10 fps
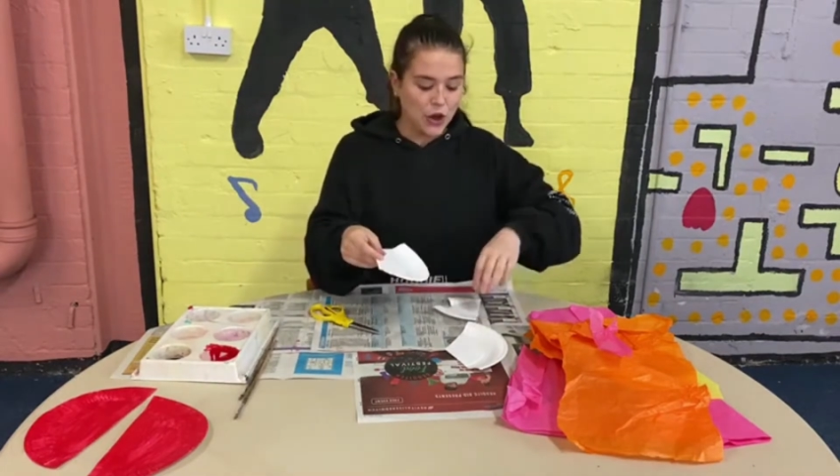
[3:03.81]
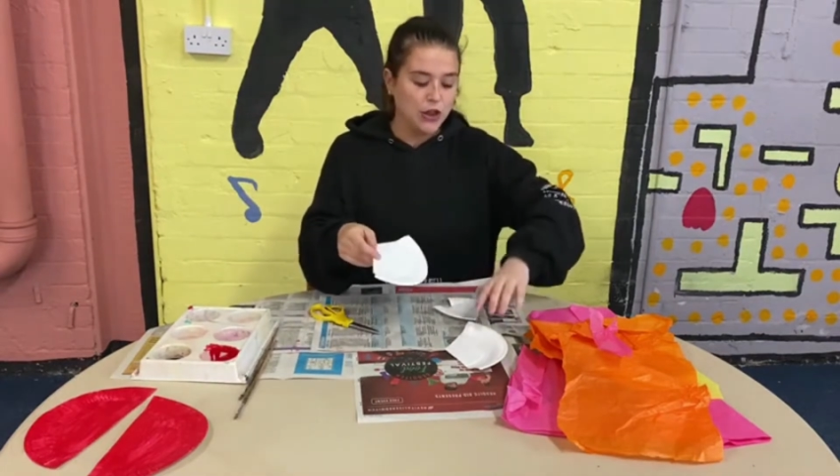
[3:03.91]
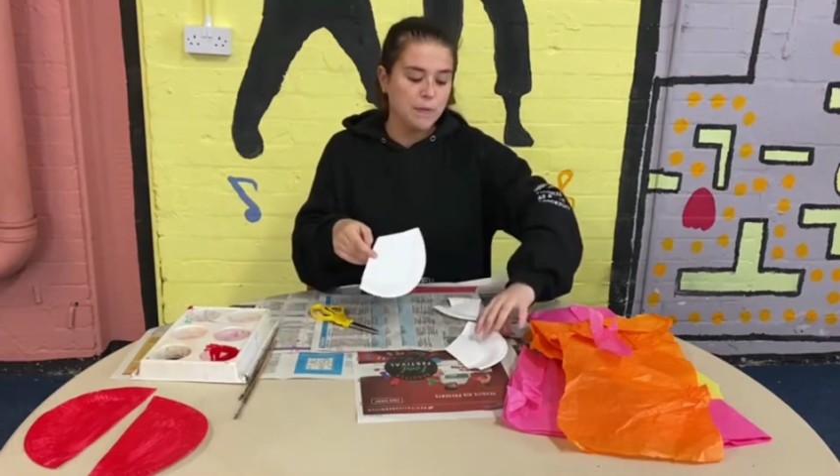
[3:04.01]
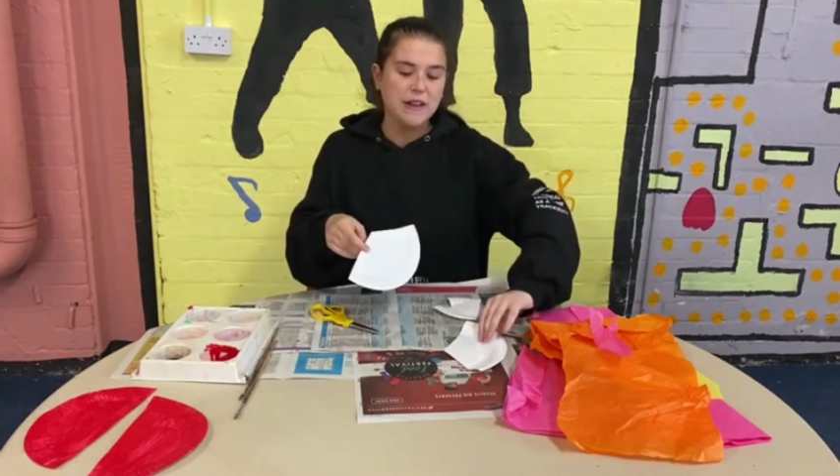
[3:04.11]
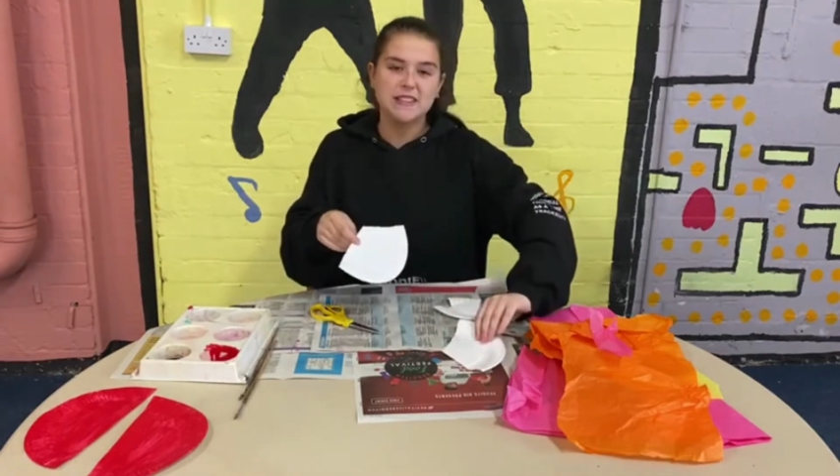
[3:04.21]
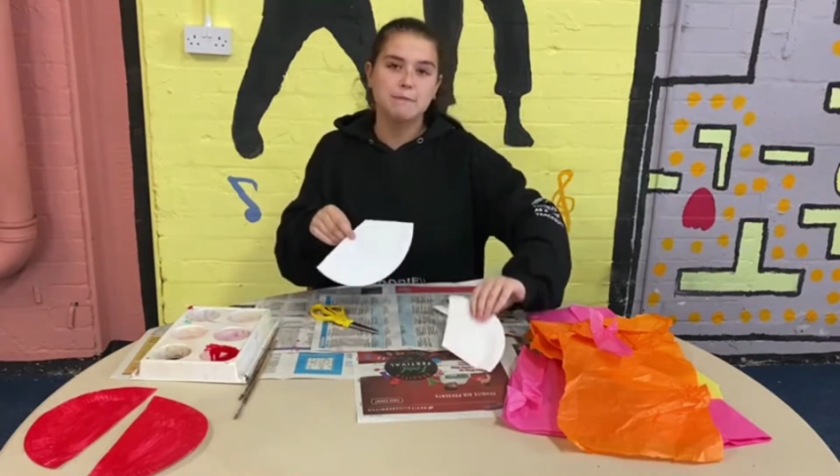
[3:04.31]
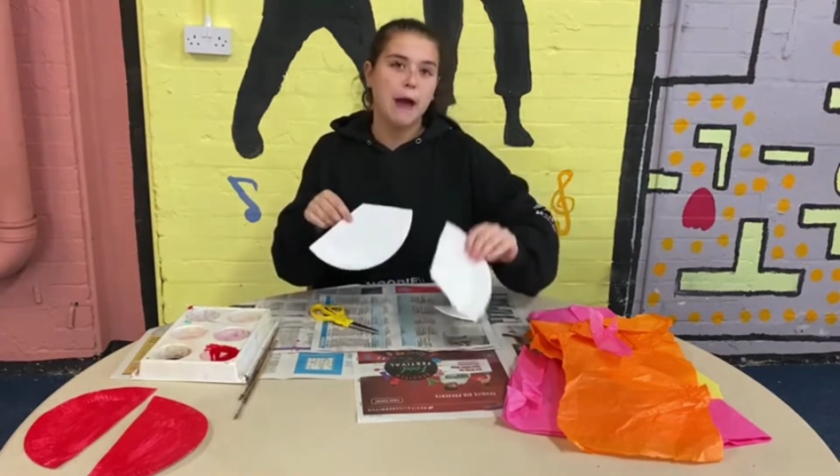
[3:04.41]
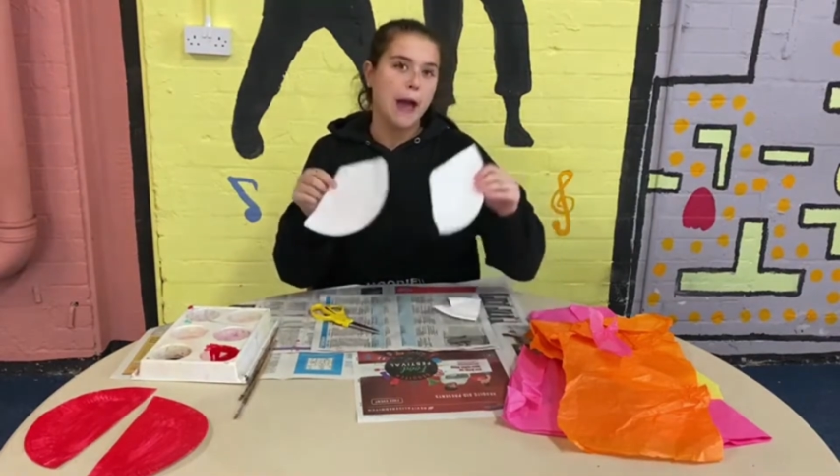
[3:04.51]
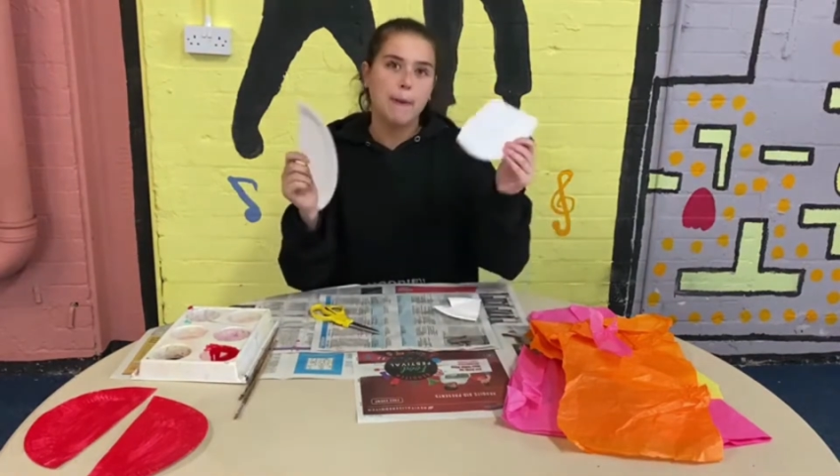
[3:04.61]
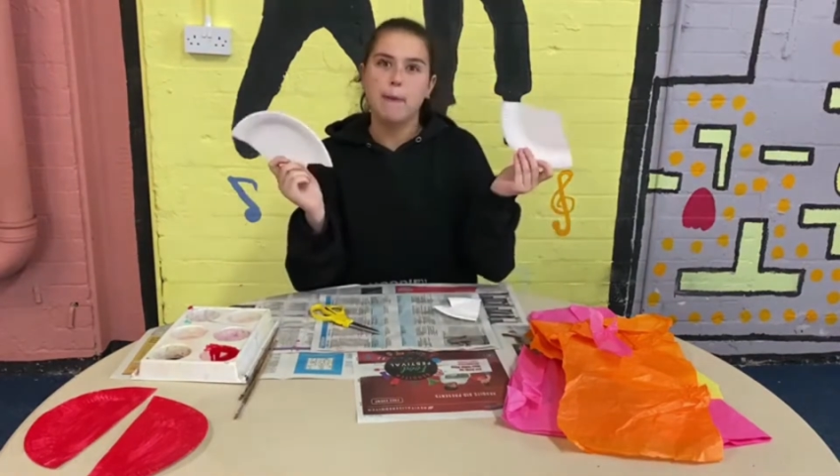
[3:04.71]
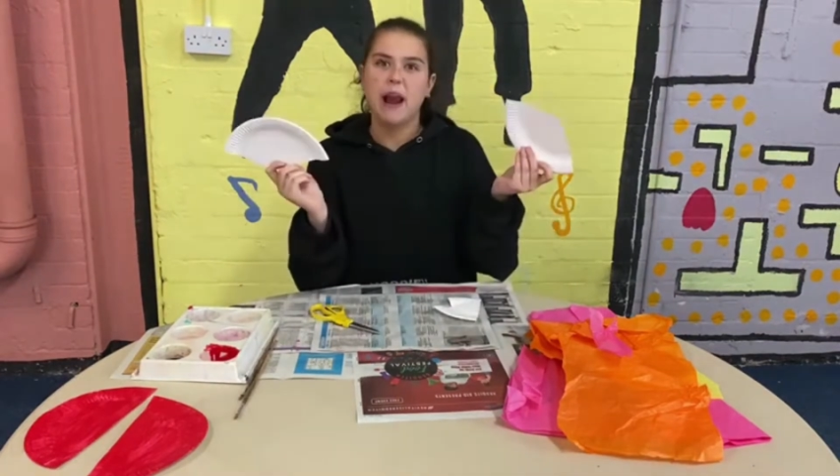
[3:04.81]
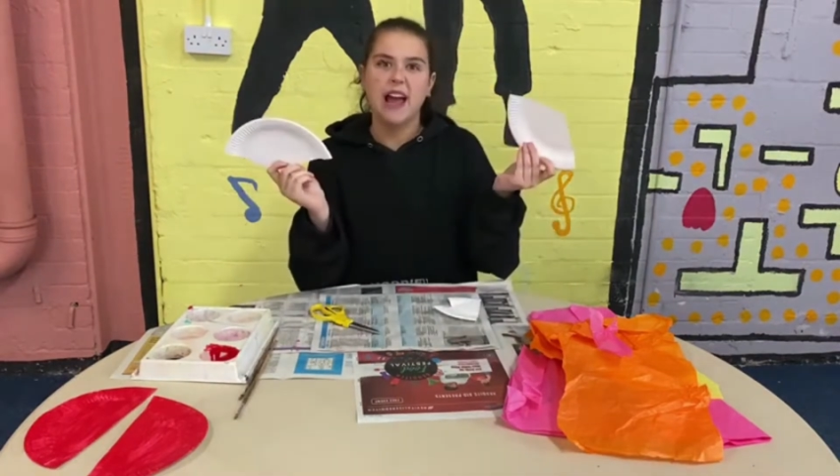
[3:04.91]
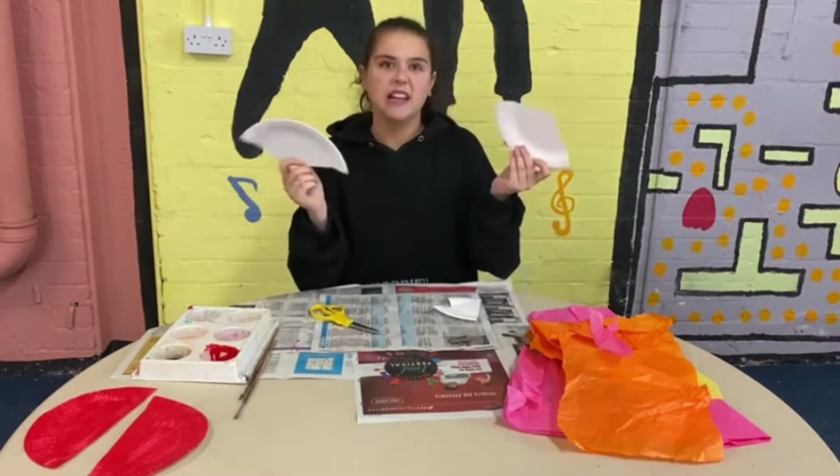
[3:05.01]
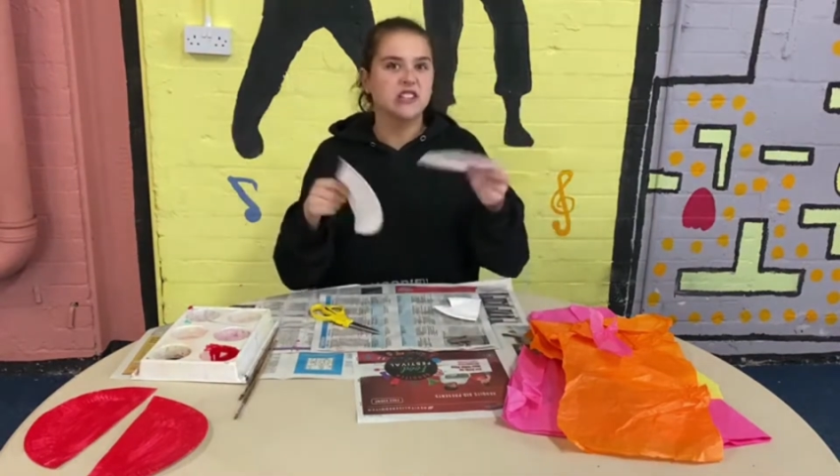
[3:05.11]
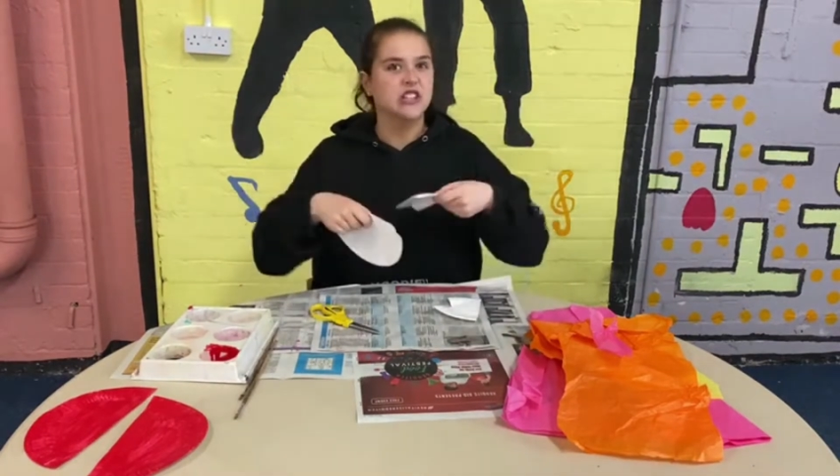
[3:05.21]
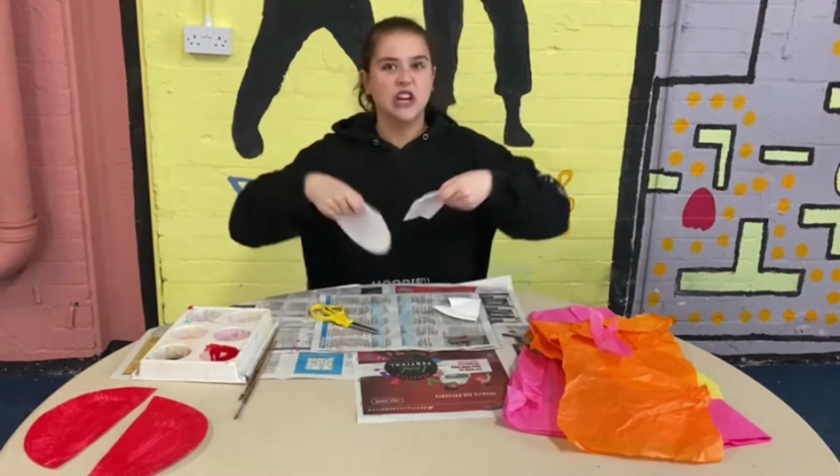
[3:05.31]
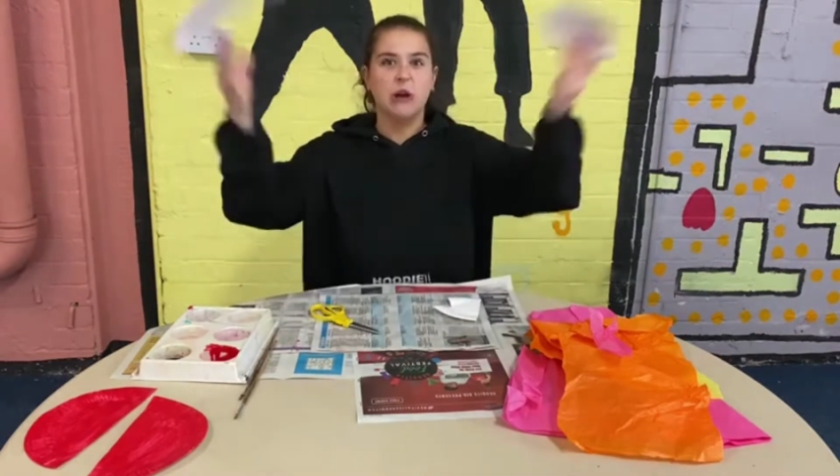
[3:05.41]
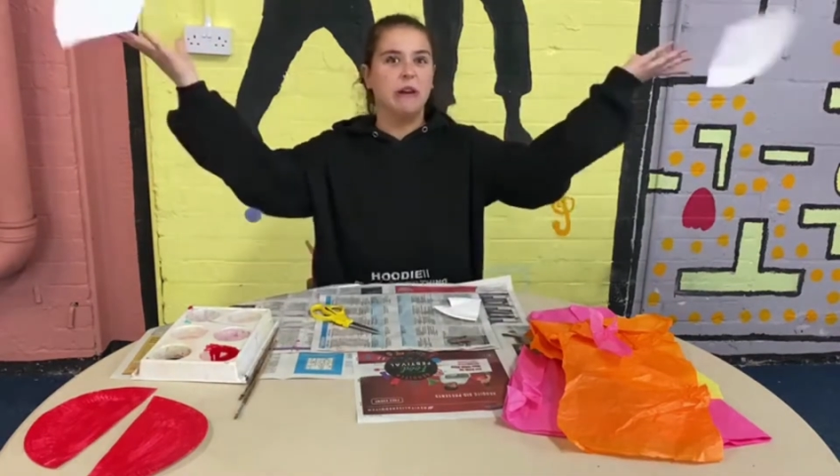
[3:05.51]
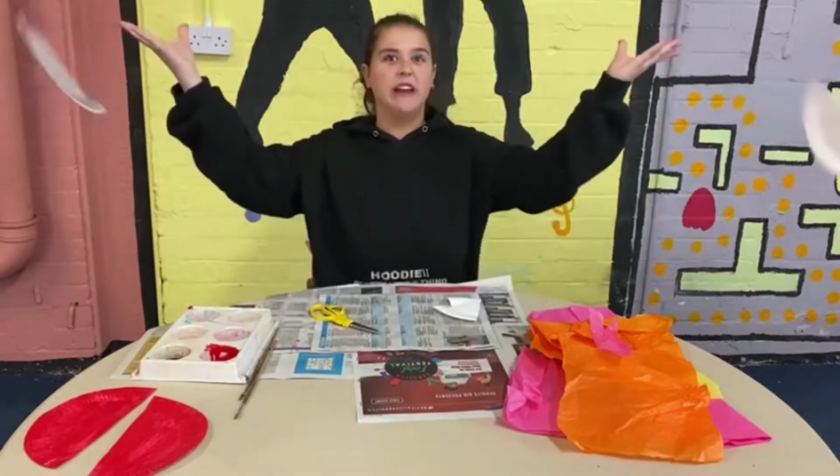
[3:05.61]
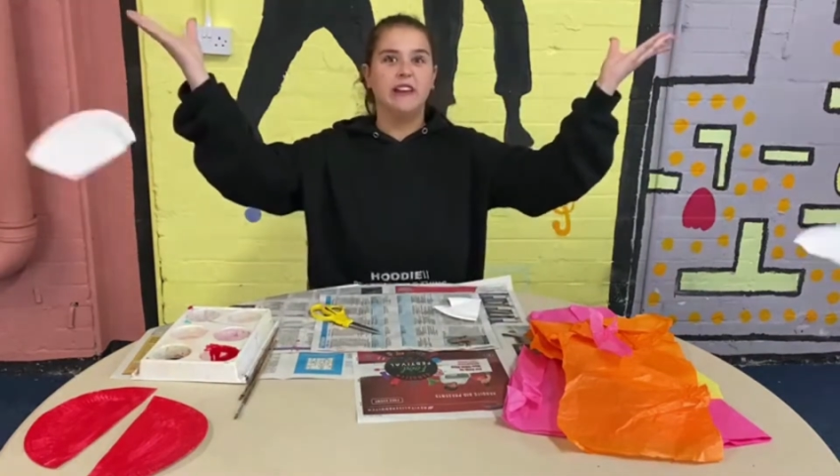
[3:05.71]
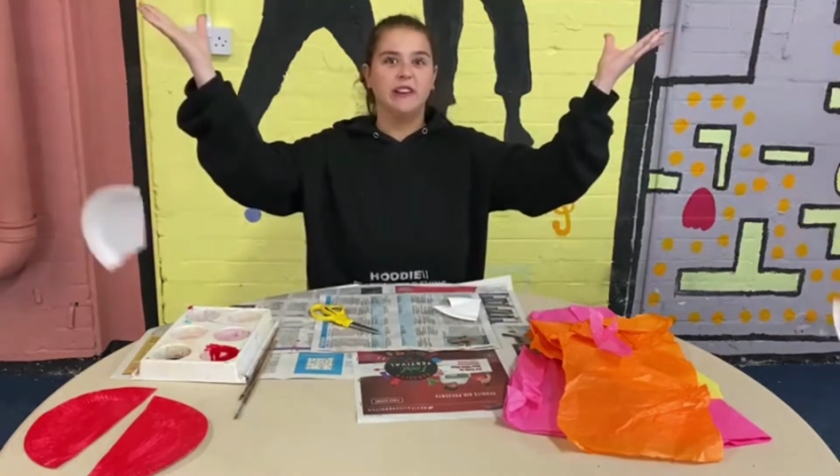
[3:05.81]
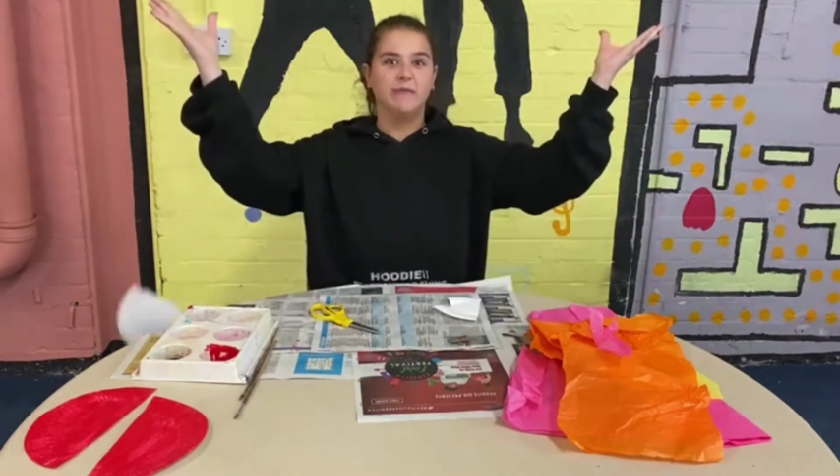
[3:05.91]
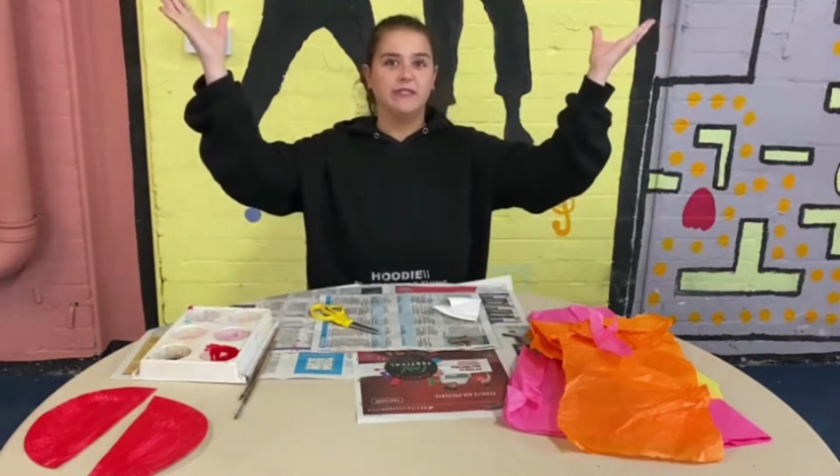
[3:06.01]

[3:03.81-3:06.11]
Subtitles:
other bits of paper plates, you don't need them,